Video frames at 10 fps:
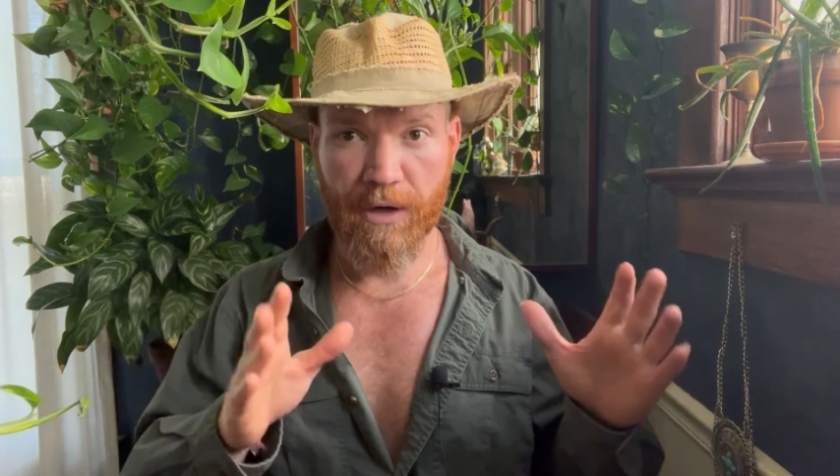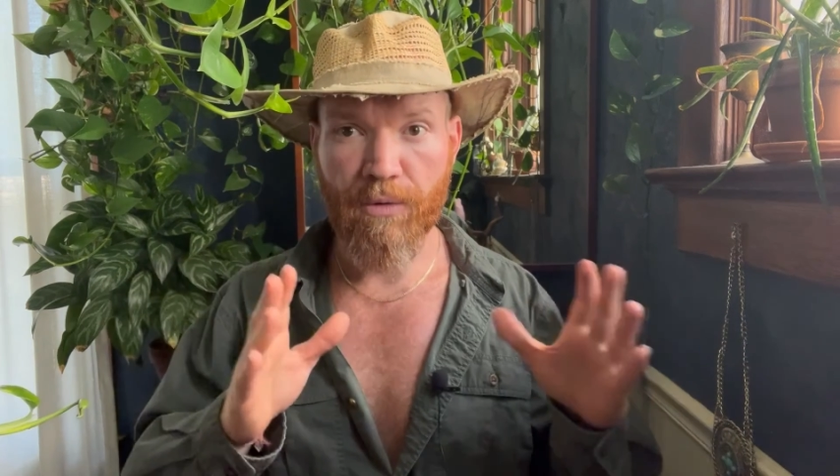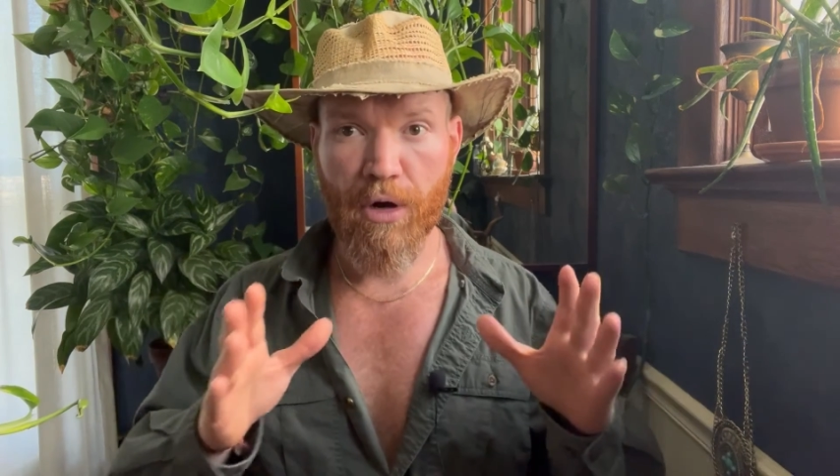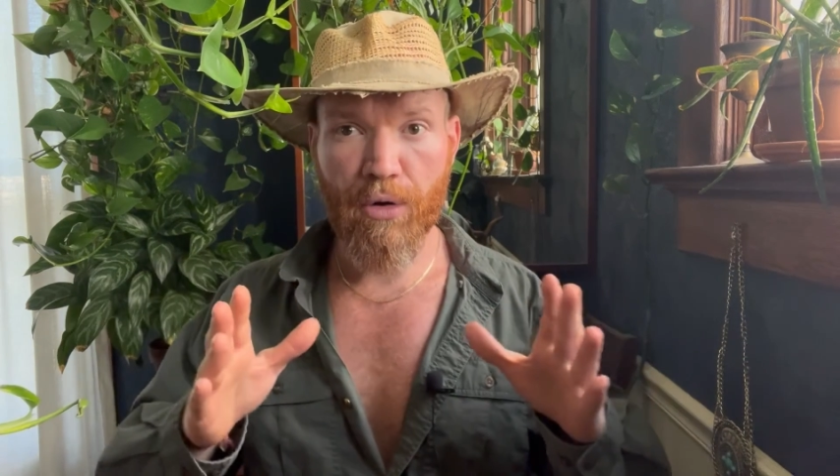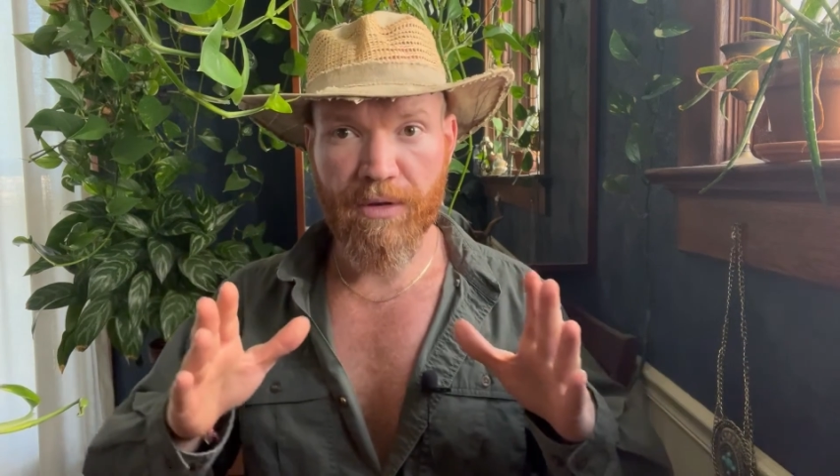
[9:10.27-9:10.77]

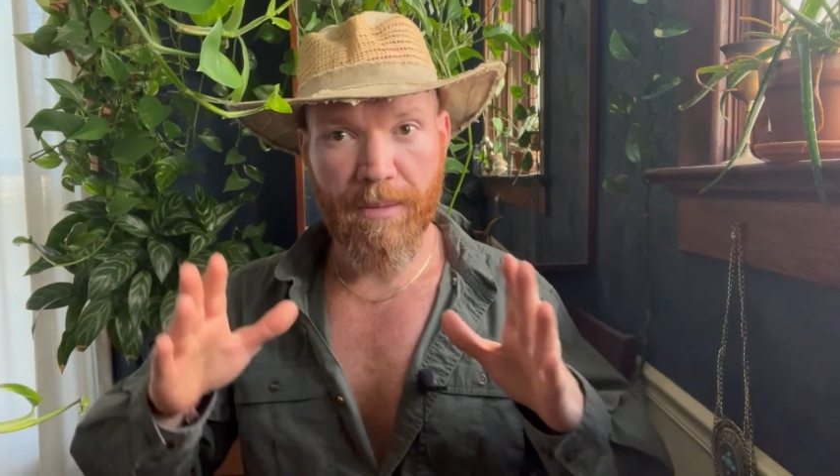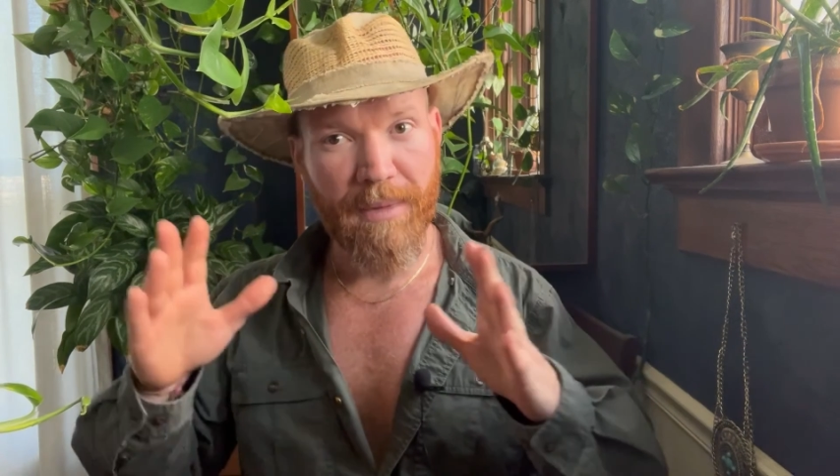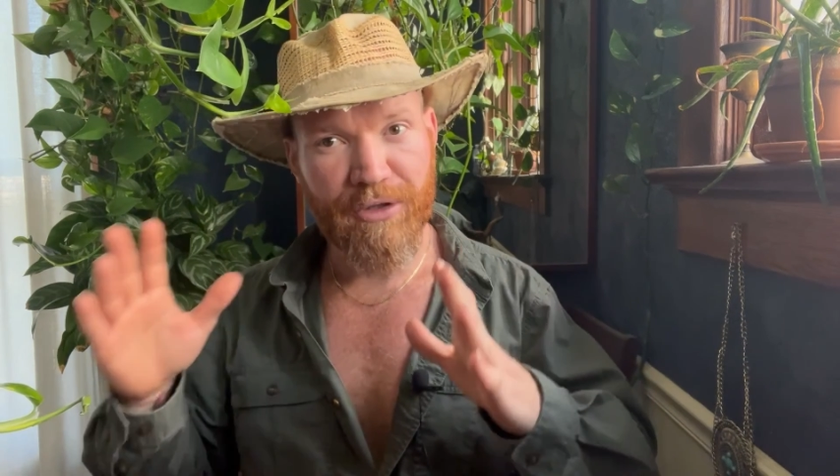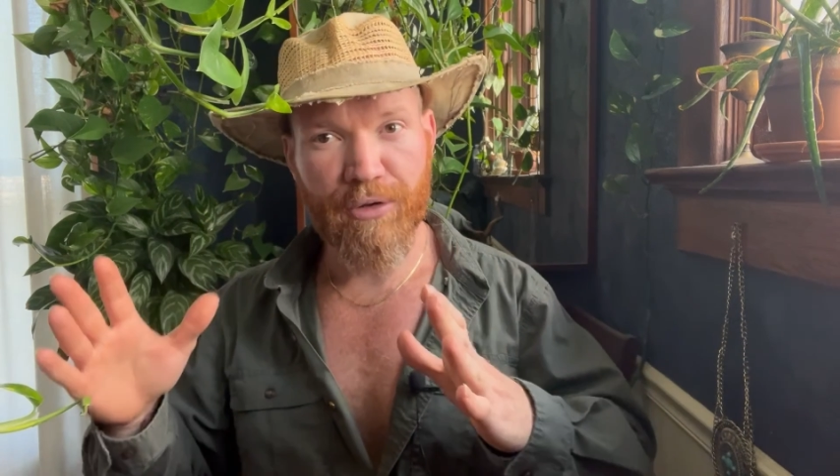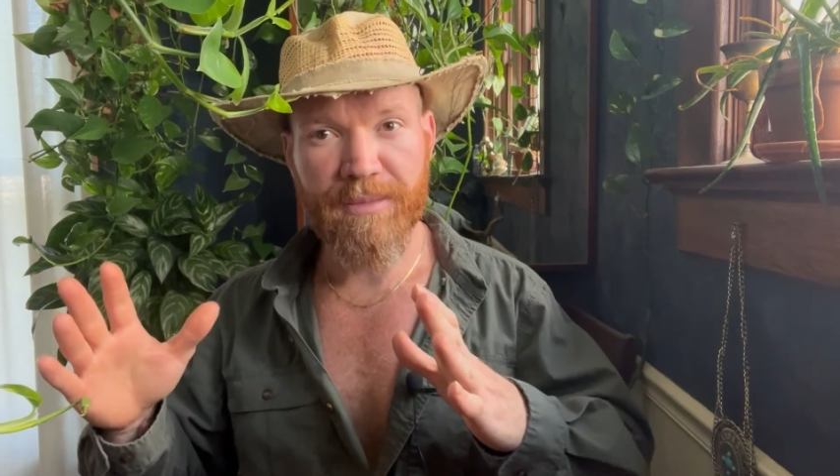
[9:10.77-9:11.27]
grow the
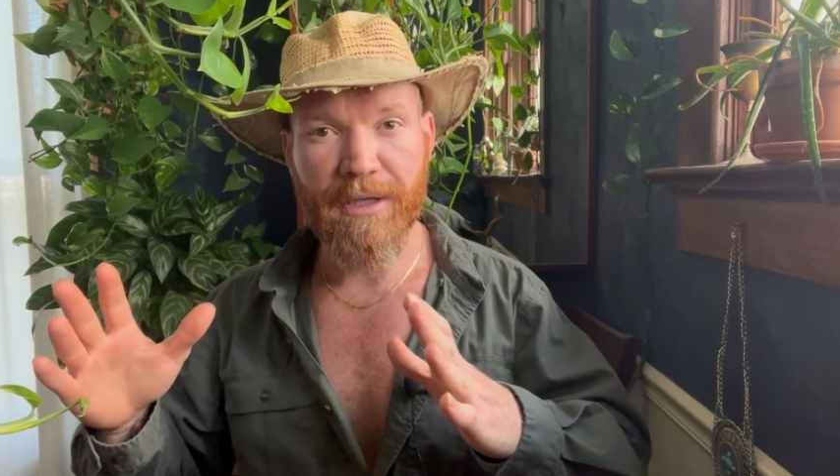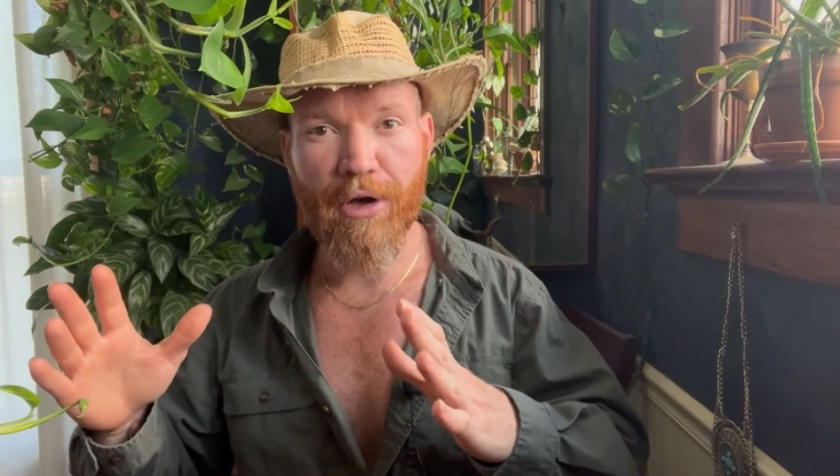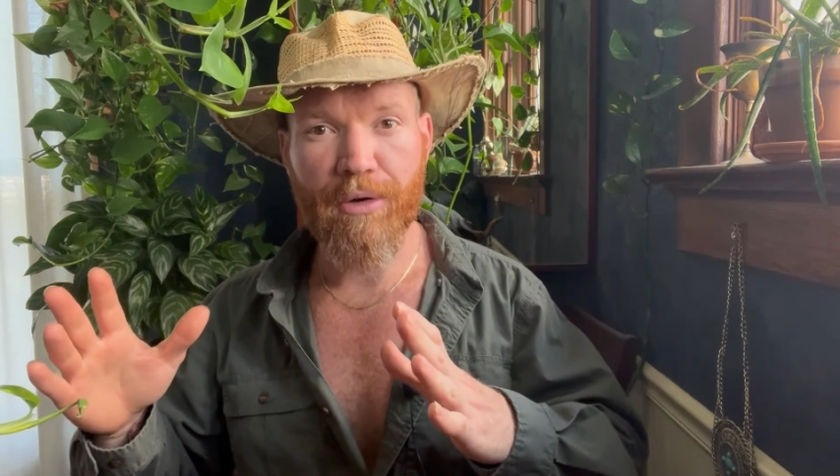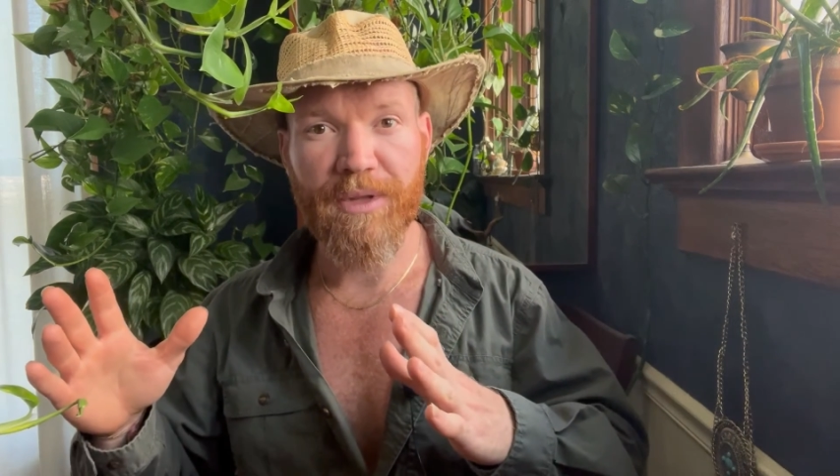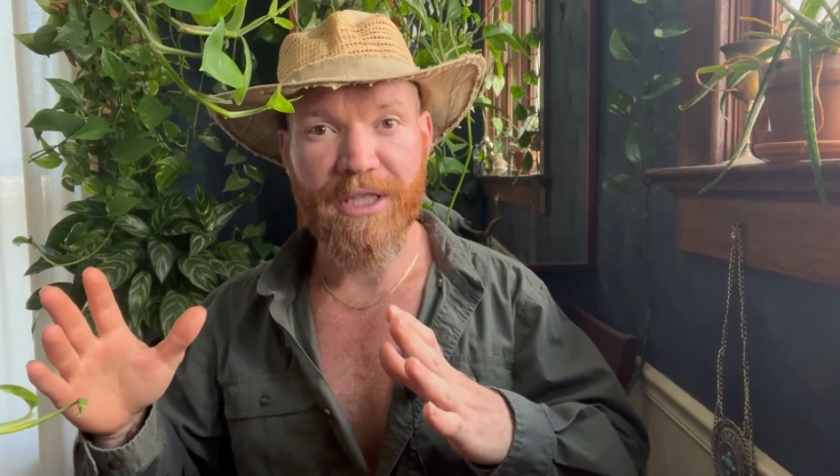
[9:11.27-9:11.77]
mushrooms
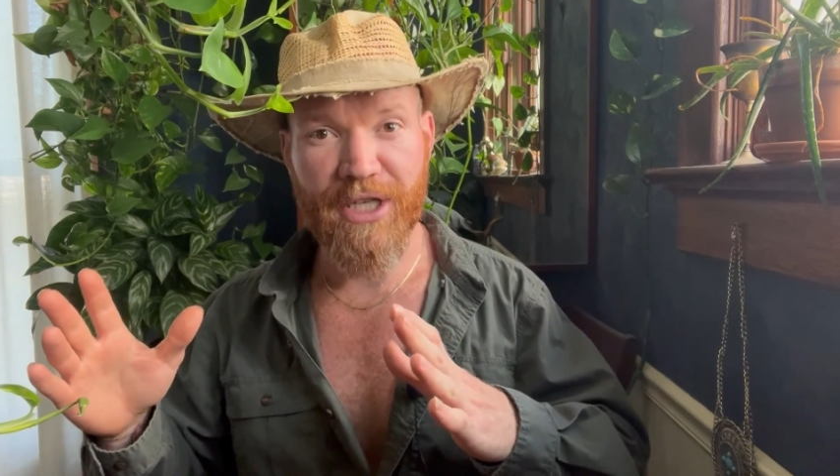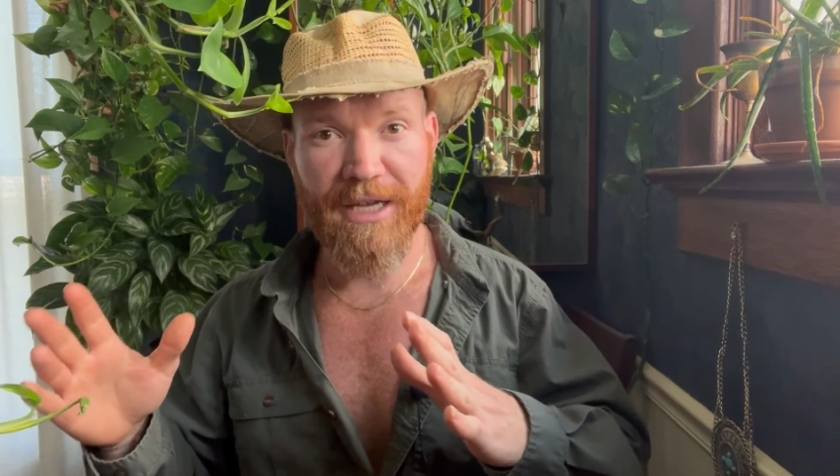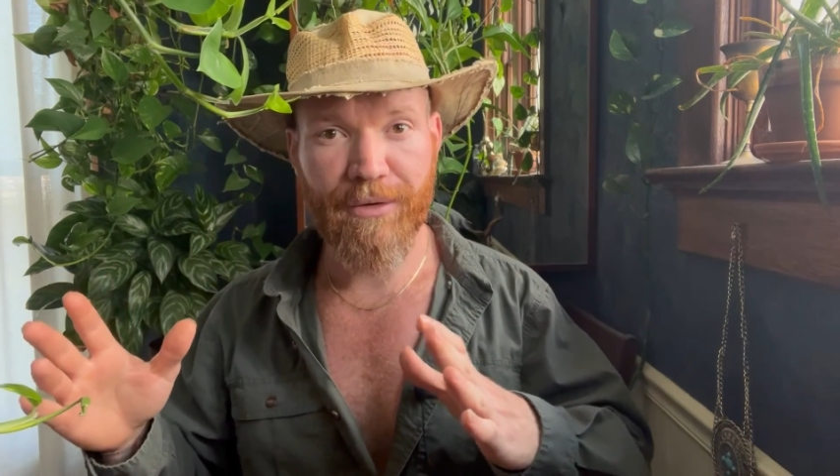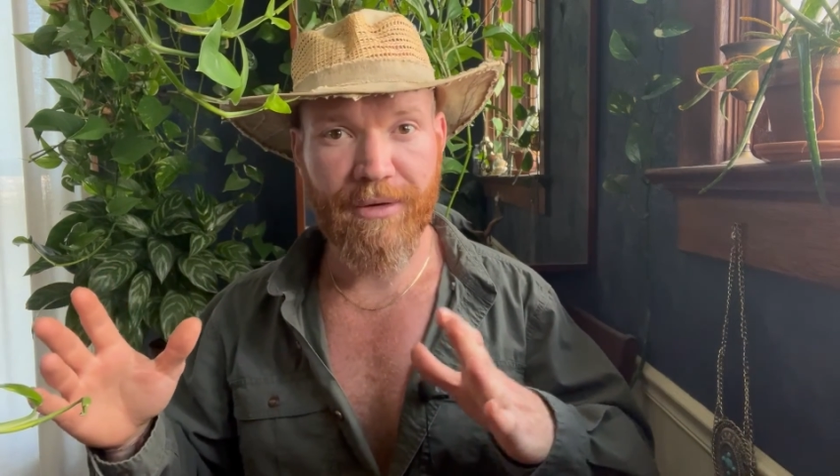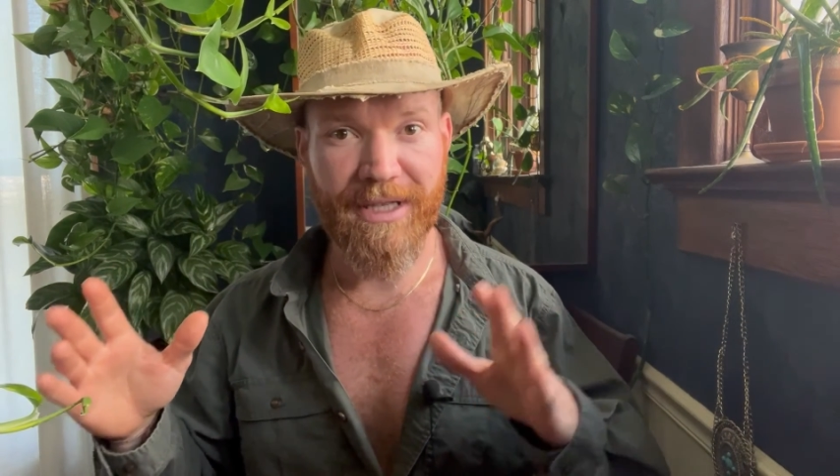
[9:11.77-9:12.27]
along with the channel